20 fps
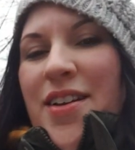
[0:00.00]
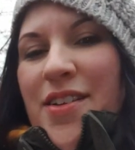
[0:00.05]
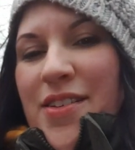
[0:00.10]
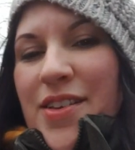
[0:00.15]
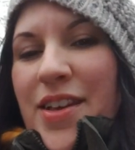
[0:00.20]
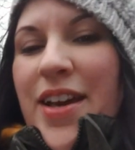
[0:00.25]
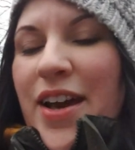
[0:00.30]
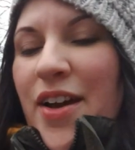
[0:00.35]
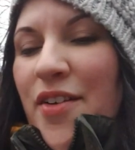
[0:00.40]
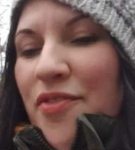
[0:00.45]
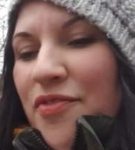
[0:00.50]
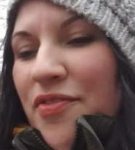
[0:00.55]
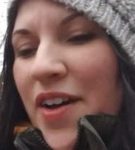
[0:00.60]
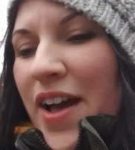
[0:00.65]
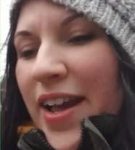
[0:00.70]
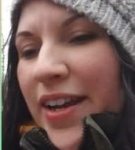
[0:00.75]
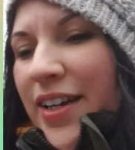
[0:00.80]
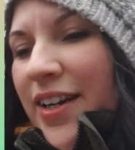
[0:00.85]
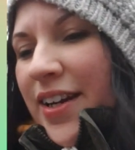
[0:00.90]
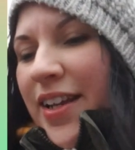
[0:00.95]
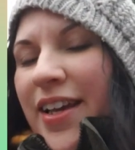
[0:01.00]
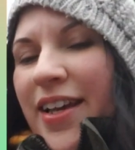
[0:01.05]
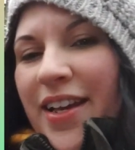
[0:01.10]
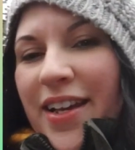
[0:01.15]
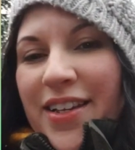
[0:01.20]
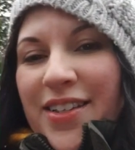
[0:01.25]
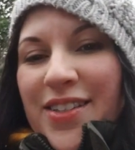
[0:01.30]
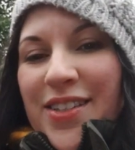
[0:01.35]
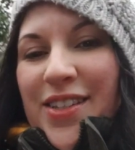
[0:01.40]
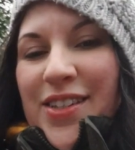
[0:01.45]
You have finally an
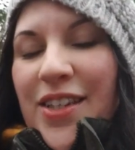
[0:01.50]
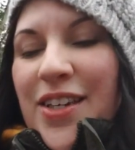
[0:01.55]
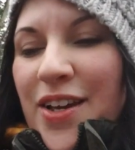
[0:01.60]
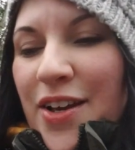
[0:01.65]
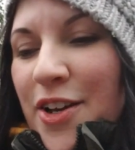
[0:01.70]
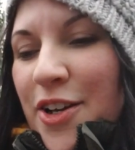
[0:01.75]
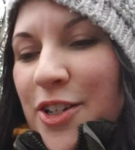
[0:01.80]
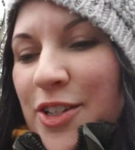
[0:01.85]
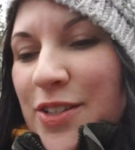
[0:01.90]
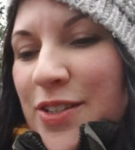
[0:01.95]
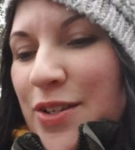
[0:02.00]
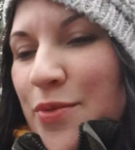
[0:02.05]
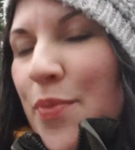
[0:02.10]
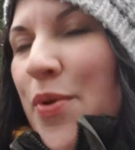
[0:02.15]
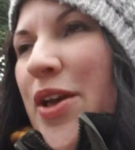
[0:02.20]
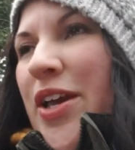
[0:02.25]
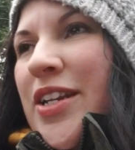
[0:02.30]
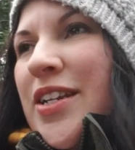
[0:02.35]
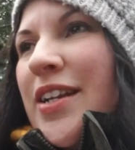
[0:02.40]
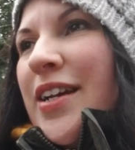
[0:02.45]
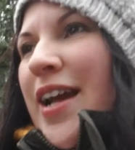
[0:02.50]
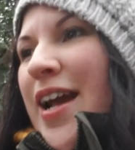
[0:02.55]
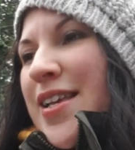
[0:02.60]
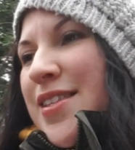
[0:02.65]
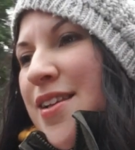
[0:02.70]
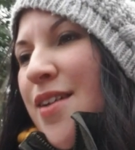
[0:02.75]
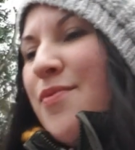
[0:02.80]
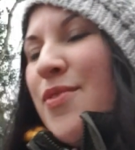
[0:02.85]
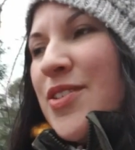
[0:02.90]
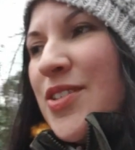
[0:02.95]
excuse to be
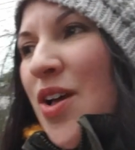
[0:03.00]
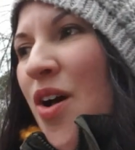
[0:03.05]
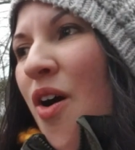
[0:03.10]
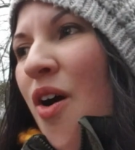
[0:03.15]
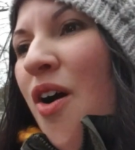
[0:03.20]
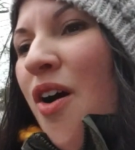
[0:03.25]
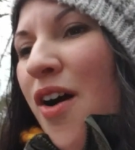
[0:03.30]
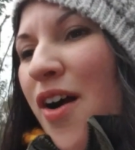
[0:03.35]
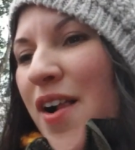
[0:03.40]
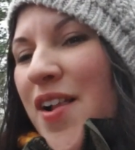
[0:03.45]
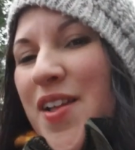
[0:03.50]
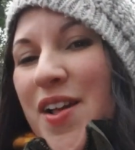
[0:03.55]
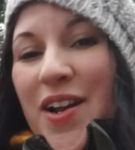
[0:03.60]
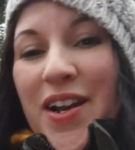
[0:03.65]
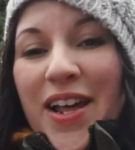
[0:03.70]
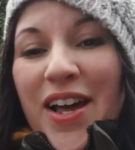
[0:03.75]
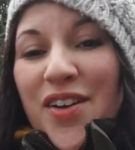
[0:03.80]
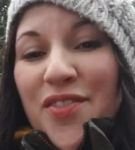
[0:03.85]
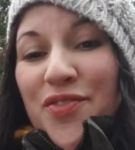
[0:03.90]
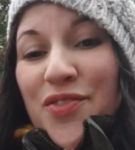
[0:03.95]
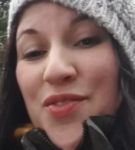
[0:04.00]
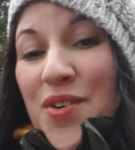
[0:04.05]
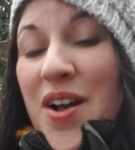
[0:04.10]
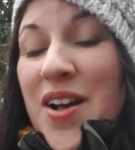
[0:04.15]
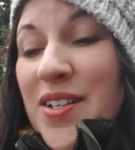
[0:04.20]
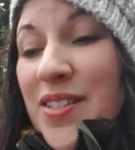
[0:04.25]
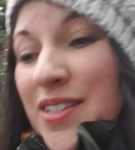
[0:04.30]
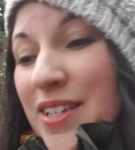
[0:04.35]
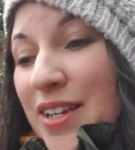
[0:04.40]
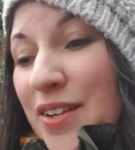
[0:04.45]
together with all your loved
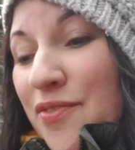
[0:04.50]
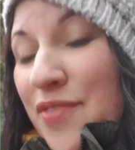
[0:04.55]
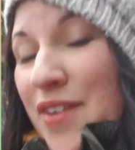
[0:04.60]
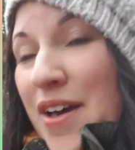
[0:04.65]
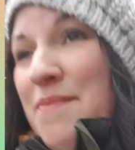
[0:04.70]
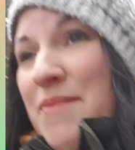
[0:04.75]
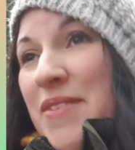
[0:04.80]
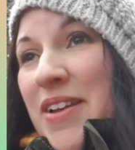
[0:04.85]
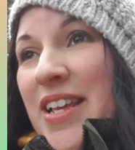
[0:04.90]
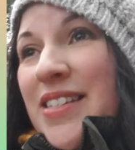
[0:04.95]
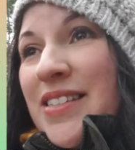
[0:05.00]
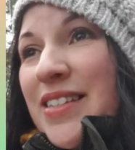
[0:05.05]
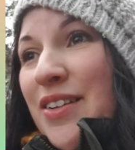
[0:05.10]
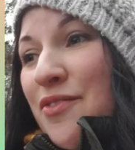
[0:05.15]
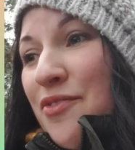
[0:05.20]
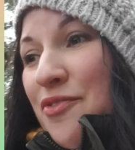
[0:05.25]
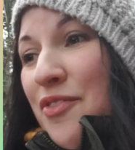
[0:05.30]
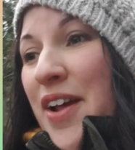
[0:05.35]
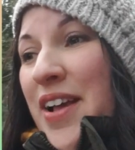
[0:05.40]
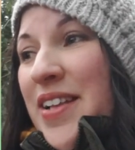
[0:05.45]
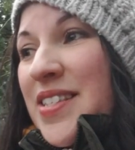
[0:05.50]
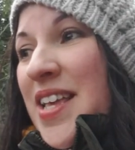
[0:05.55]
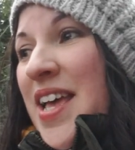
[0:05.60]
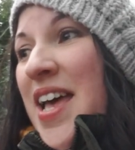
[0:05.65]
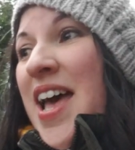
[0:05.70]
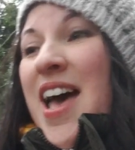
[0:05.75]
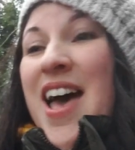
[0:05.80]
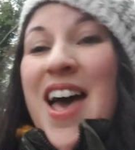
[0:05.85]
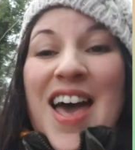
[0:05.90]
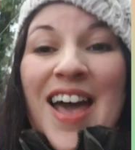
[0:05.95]
ones and families and friends
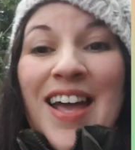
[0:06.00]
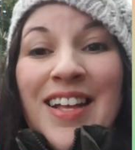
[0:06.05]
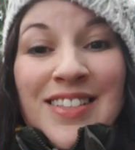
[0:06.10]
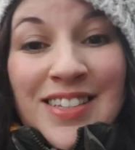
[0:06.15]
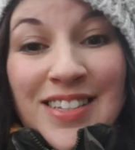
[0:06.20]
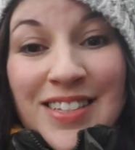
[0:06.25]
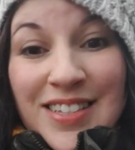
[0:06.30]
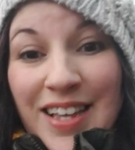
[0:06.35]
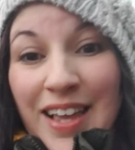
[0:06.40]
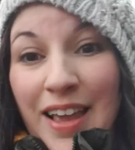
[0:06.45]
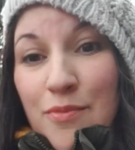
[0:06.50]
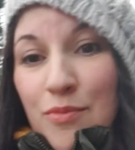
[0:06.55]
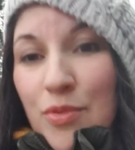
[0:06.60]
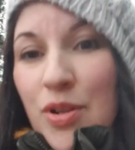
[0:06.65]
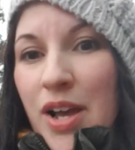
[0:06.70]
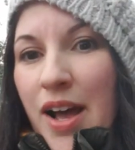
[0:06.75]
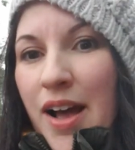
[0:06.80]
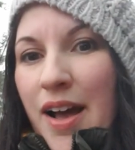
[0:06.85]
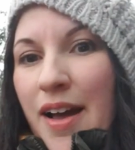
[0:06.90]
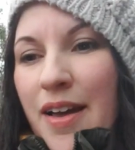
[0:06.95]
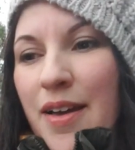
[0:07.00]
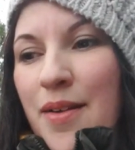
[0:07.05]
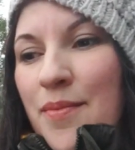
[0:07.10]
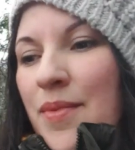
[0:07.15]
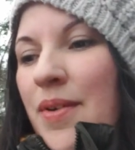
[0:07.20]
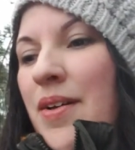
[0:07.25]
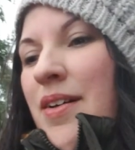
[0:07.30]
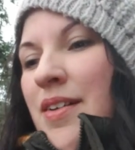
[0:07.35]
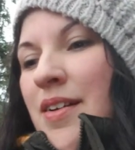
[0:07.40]
at the same time.